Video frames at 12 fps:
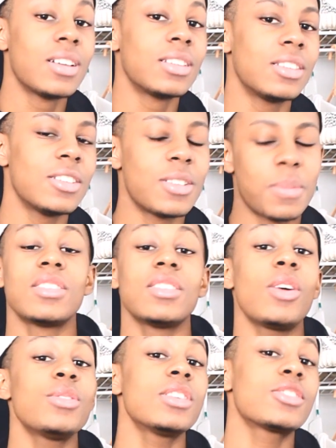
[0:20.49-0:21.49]
Look,
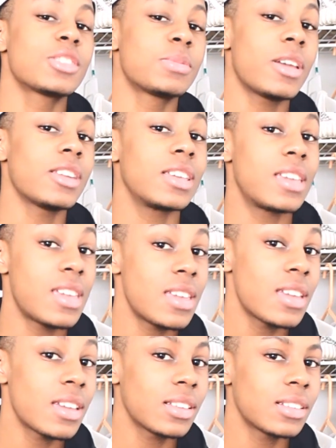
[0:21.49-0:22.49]
no disrespect to
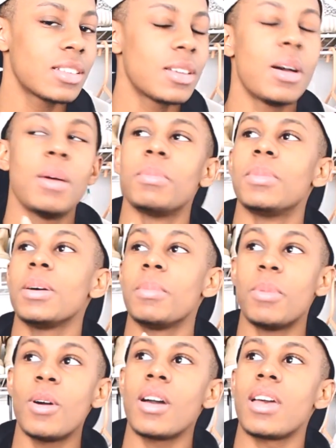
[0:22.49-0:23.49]
Ken, but
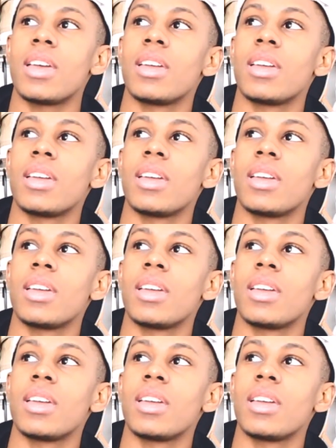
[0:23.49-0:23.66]
boy,